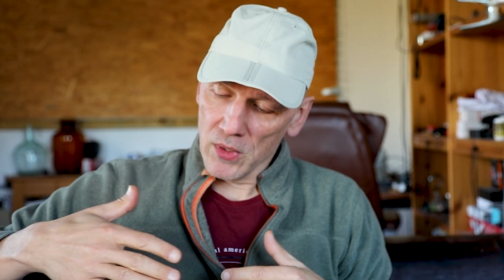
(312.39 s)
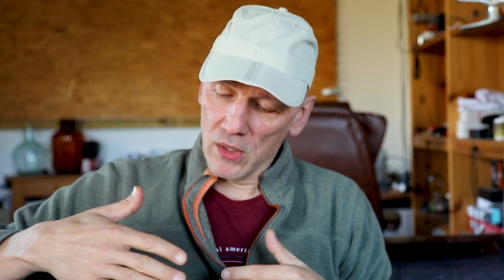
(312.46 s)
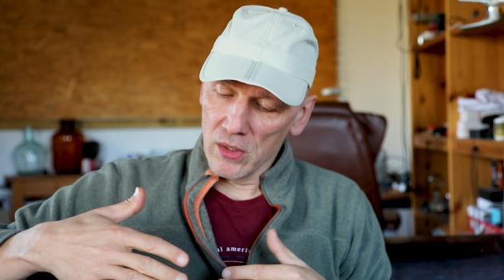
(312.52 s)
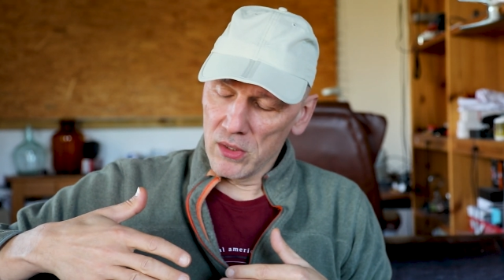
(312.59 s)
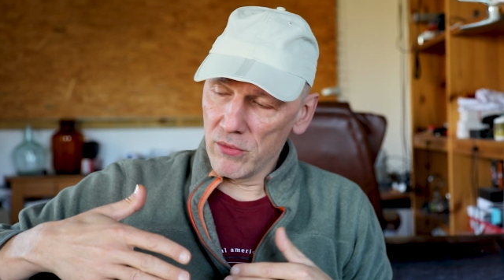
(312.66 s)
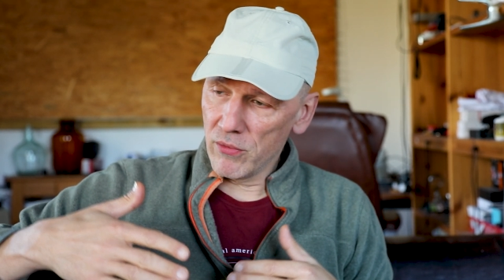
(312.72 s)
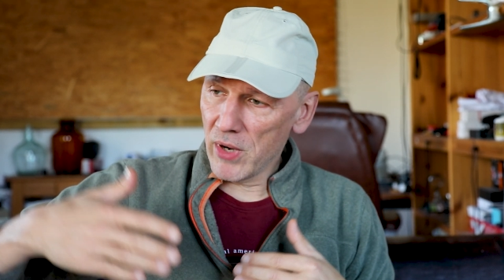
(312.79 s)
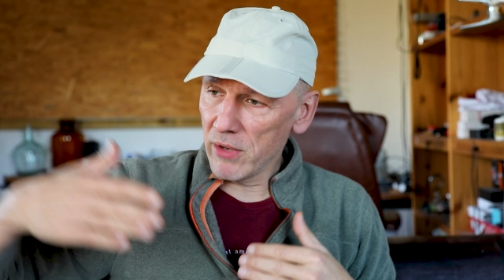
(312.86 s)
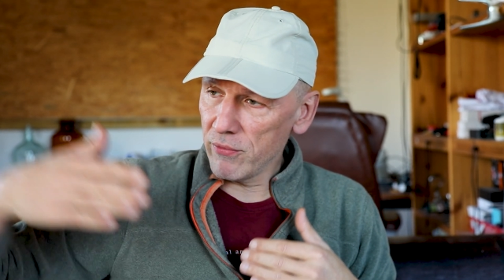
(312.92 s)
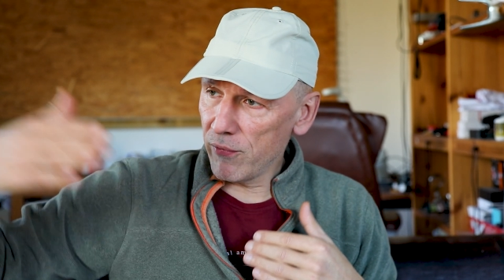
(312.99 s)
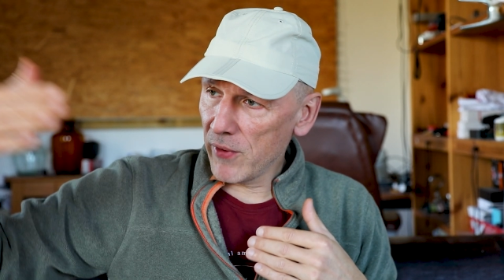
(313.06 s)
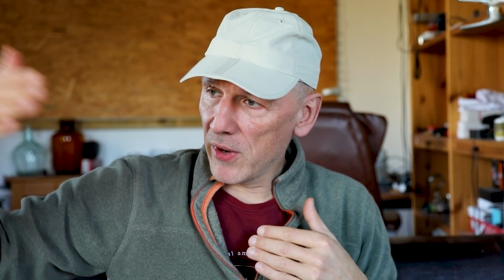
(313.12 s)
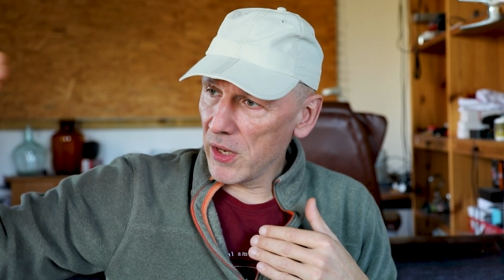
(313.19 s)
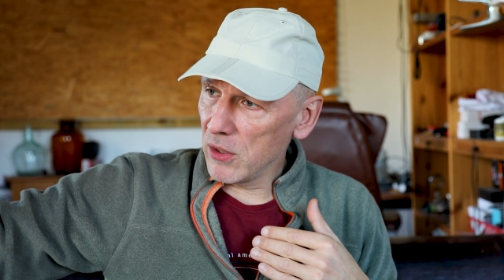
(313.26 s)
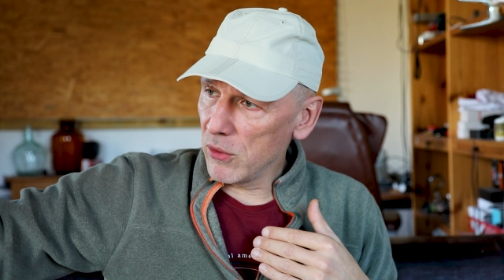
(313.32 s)
the
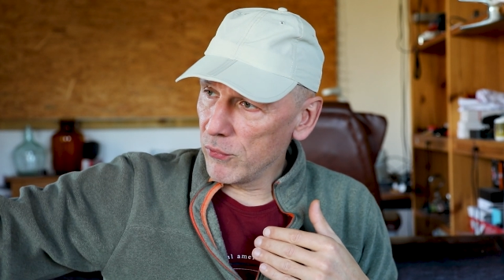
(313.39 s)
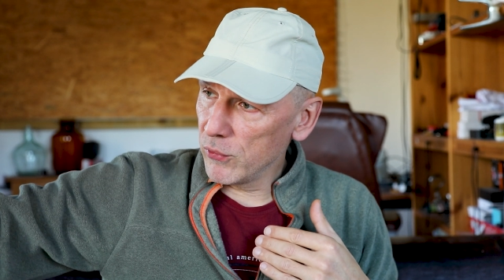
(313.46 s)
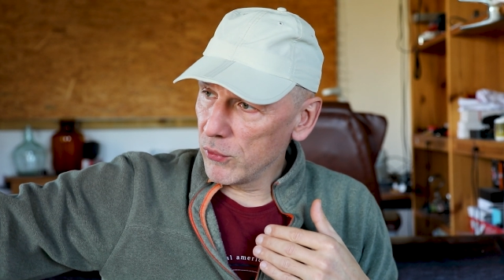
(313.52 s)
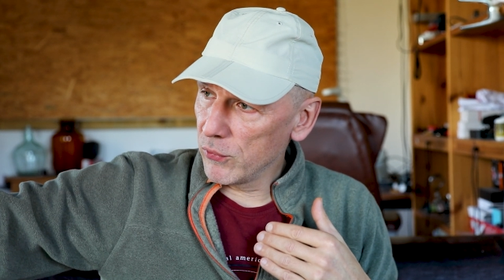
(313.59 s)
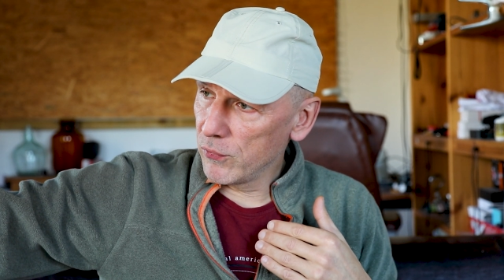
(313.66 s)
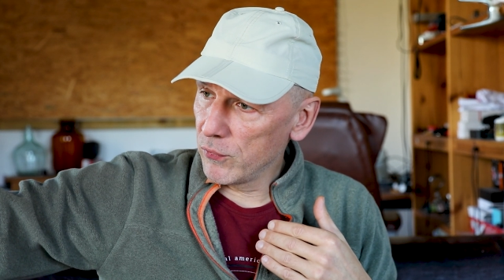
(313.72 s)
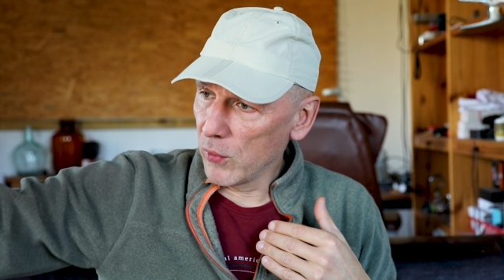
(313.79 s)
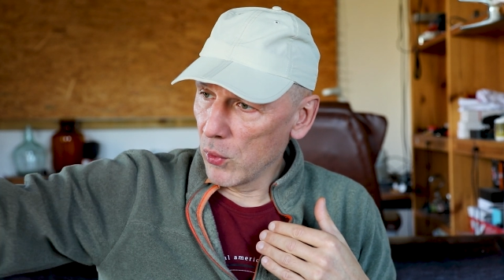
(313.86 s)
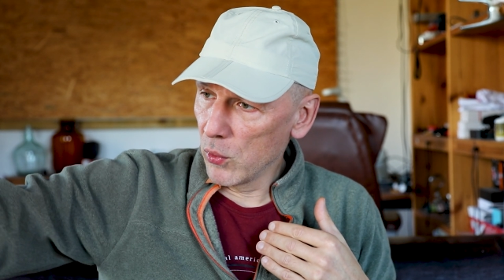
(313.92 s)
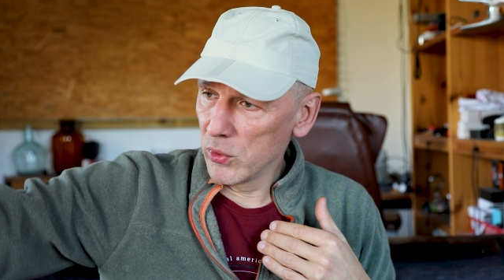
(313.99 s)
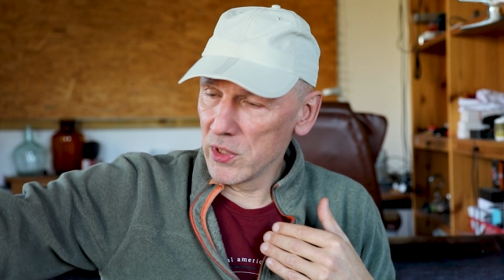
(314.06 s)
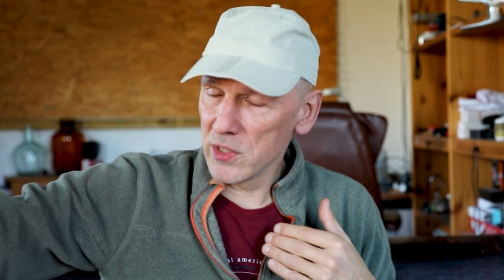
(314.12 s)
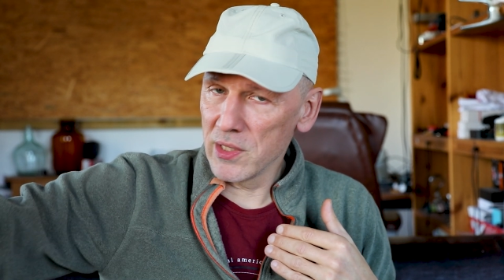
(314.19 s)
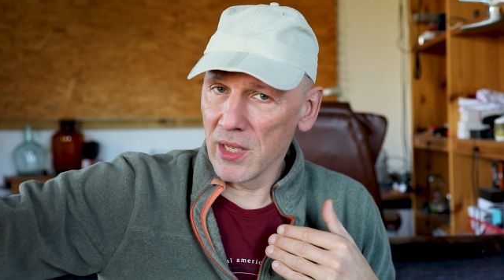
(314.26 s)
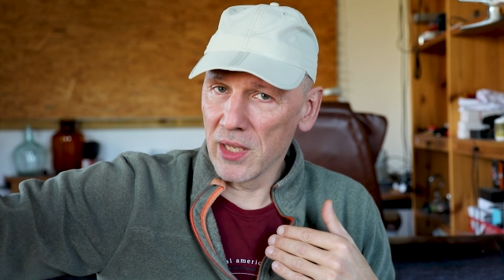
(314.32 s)
Wi-Fi of your phone
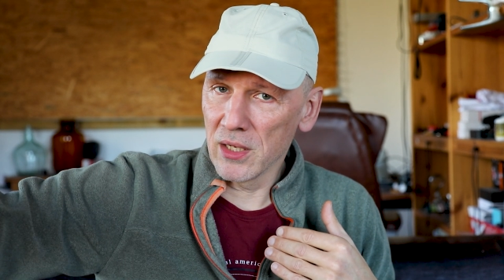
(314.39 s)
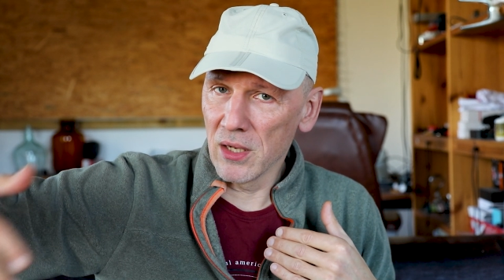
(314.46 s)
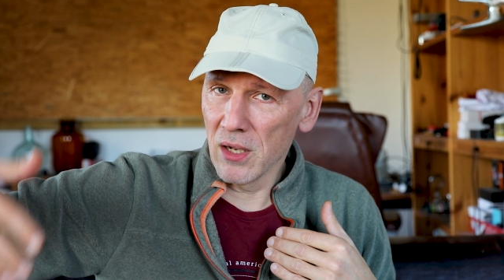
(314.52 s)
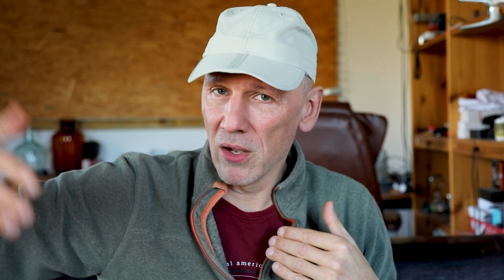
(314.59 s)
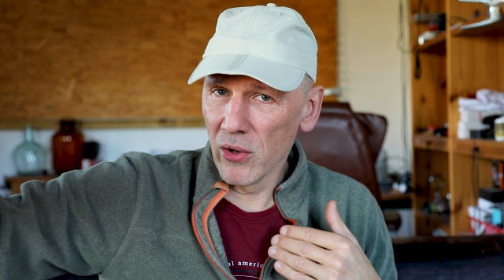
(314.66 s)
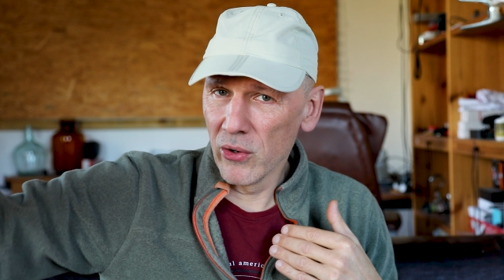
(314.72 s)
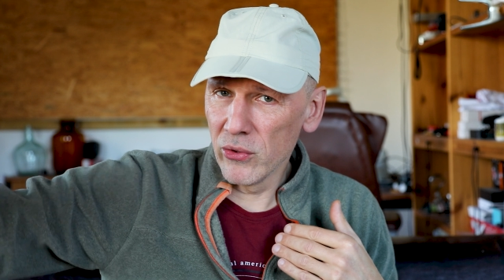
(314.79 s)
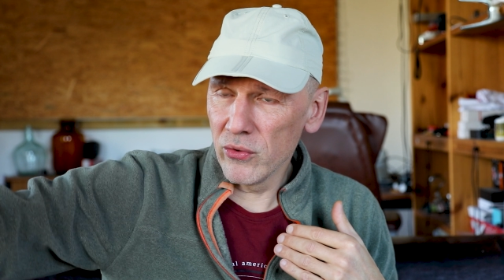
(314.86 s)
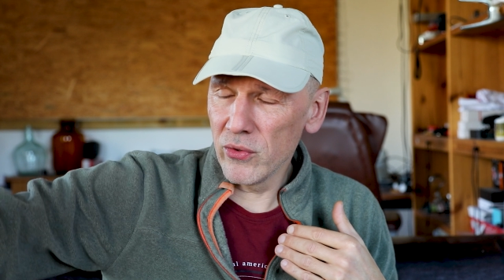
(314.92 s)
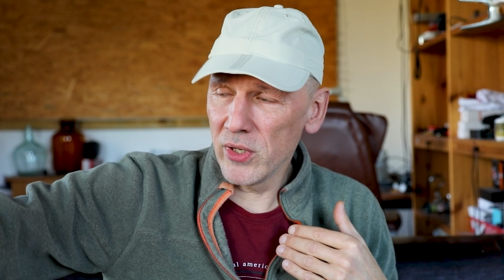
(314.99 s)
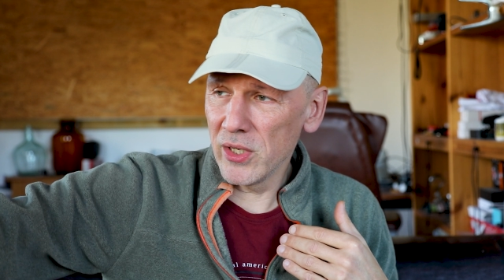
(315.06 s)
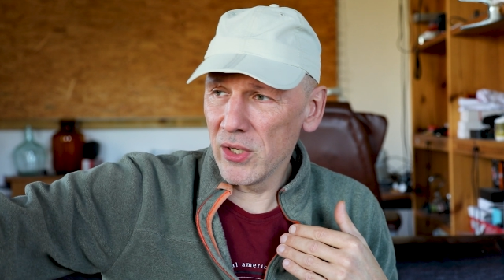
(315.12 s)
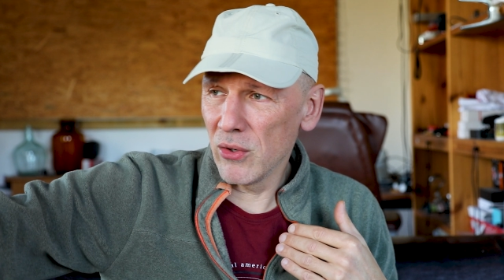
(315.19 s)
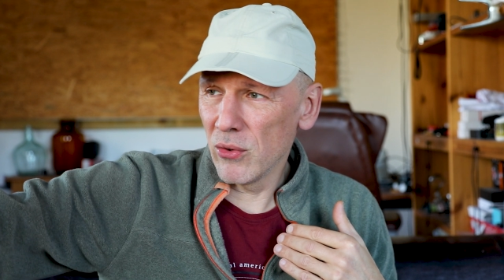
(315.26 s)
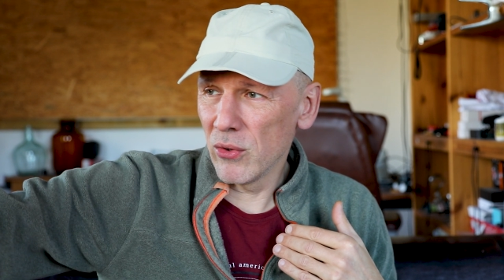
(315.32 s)
is like
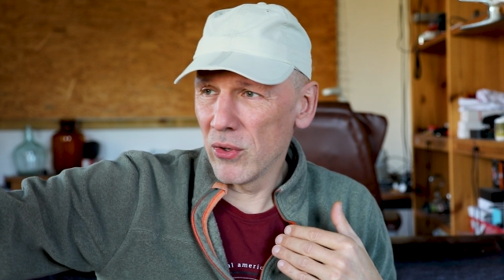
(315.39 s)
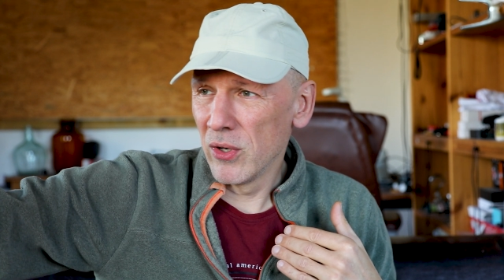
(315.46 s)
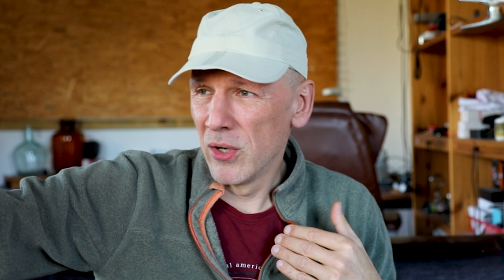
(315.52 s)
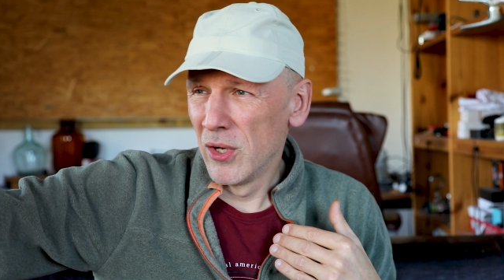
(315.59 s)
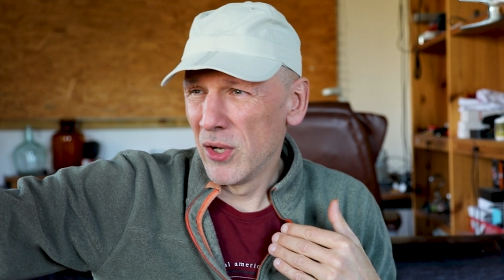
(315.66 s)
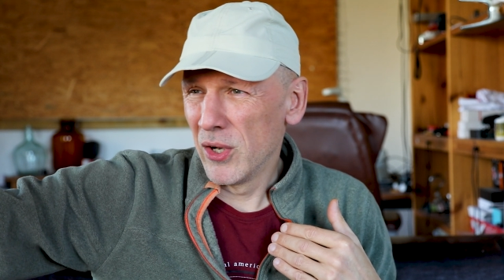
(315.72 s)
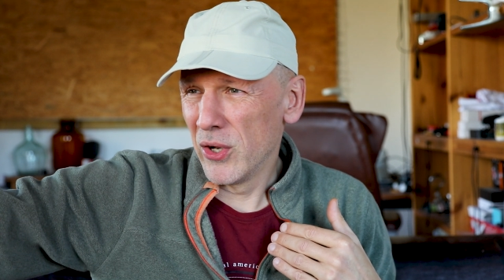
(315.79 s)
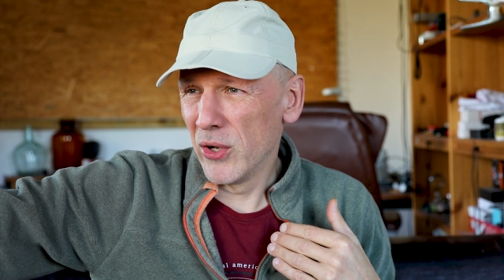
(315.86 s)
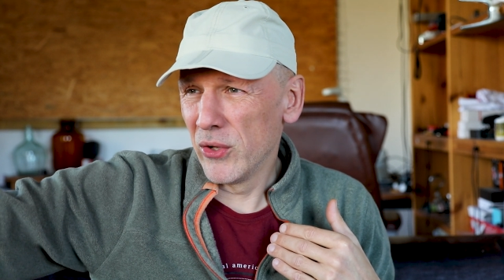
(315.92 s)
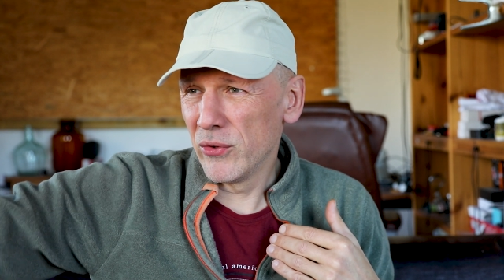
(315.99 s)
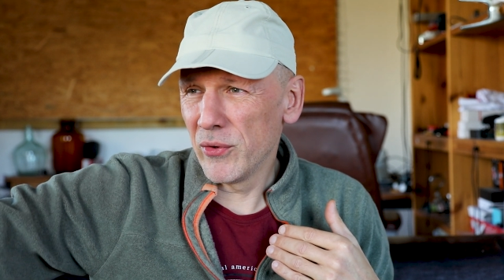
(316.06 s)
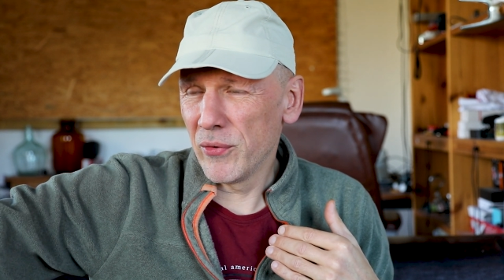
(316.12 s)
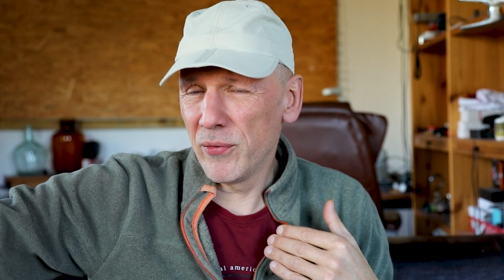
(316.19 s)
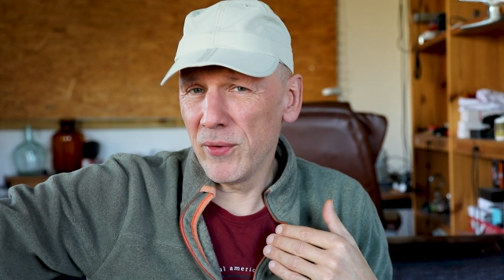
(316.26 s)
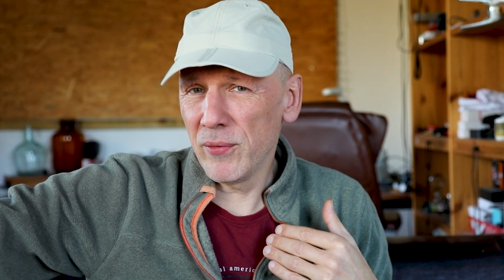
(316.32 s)
100 or
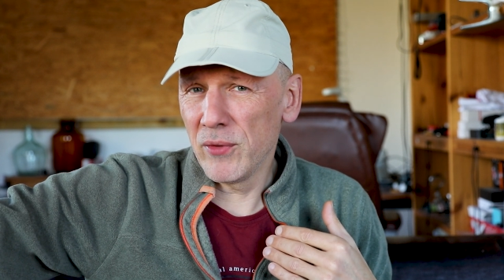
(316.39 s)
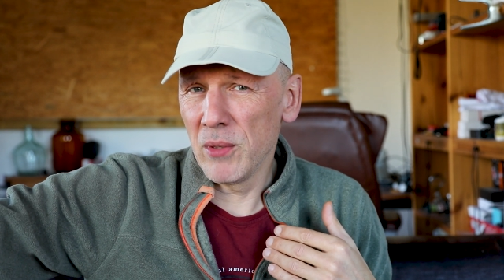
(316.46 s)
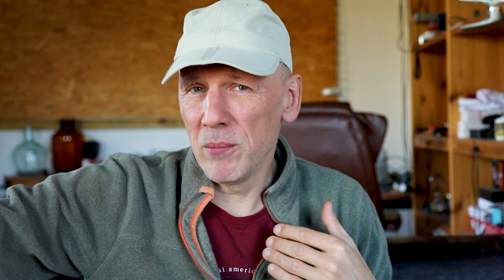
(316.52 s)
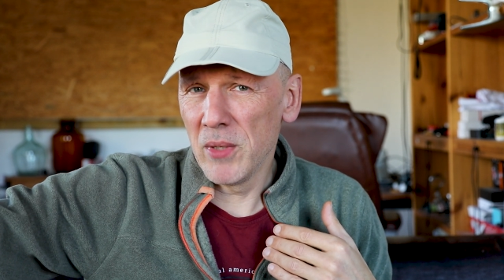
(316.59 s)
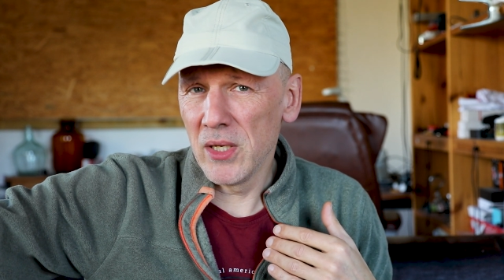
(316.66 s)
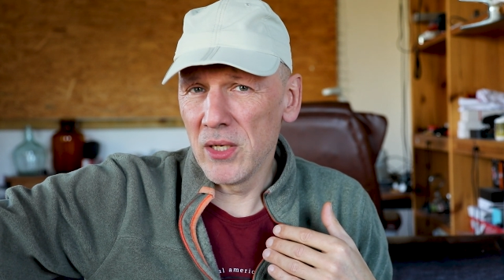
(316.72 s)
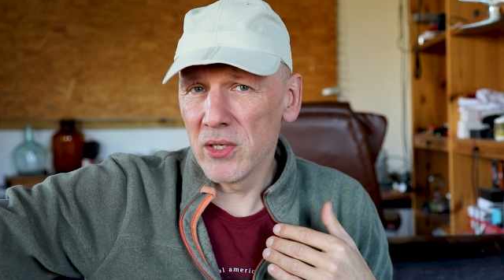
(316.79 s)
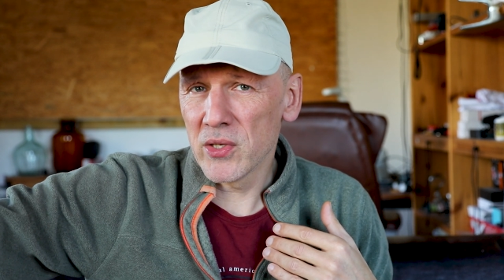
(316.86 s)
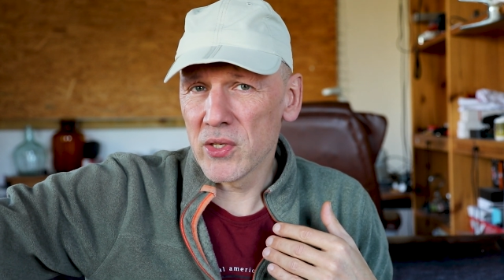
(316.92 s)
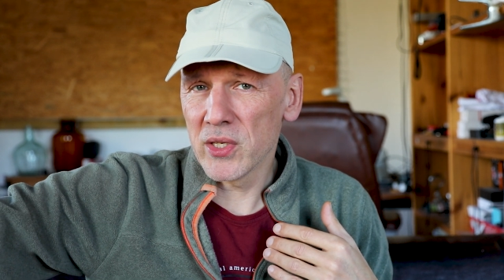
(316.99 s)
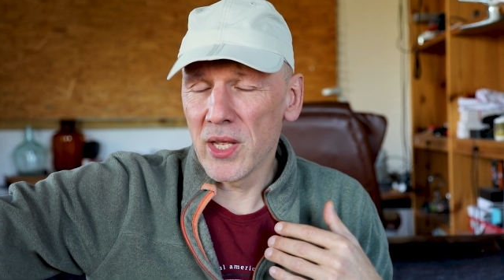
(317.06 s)
150 meters,